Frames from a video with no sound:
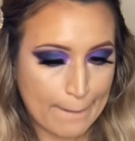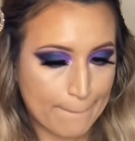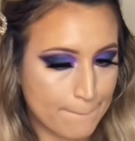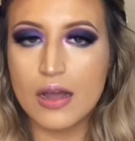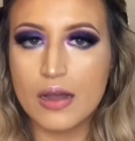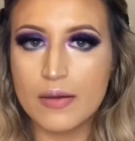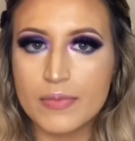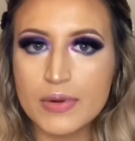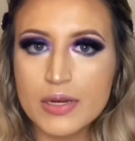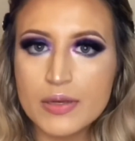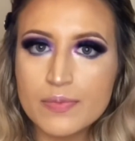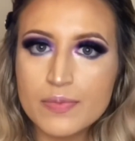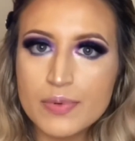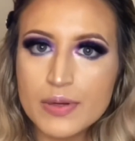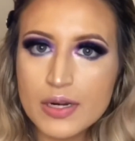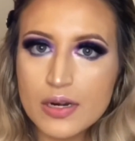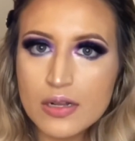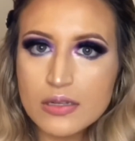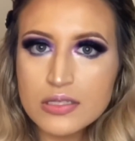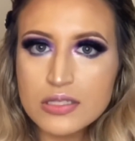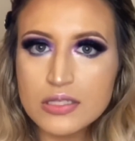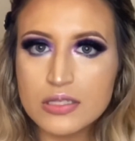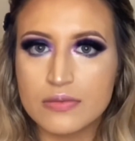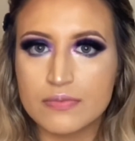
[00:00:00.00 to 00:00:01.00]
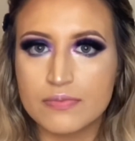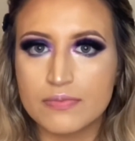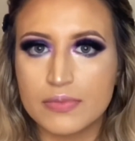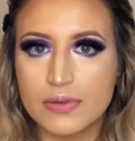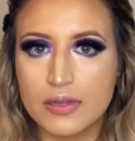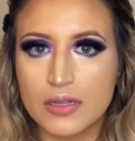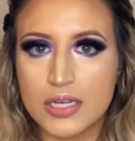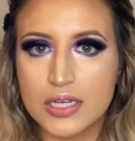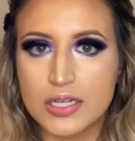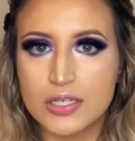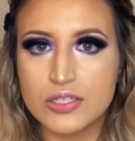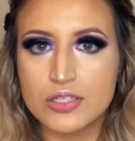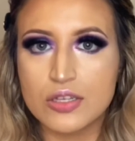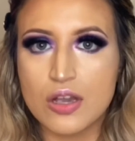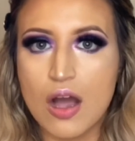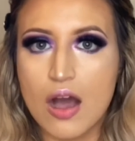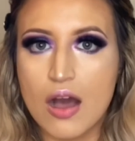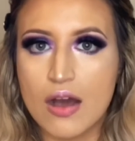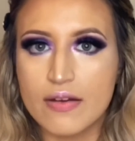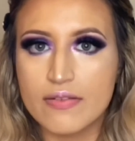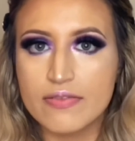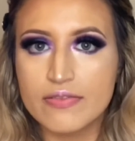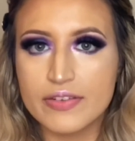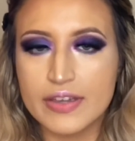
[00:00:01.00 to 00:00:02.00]
I'm gonna put on some blush
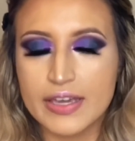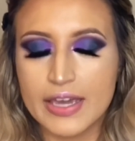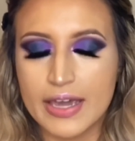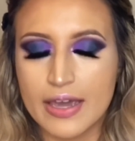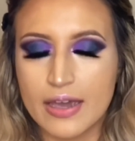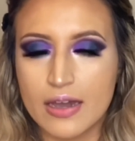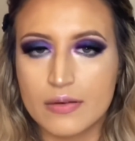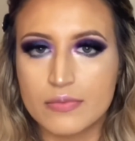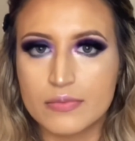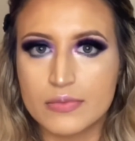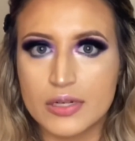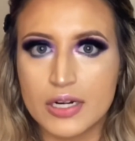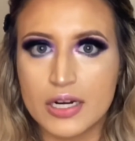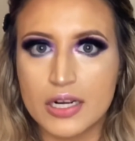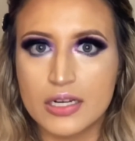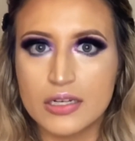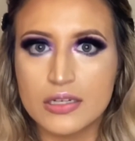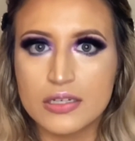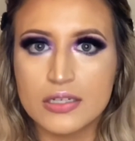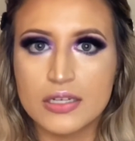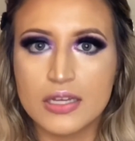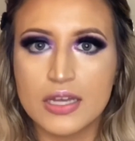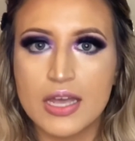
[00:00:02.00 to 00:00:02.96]
off camera